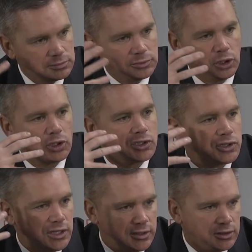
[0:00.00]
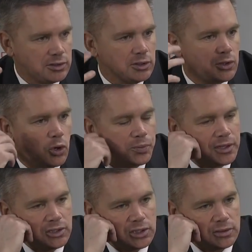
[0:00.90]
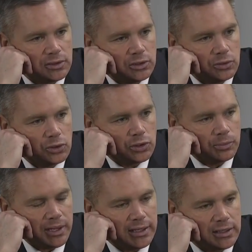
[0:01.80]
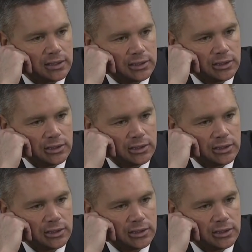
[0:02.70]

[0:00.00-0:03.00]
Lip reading: looks that you'd hope that you could make,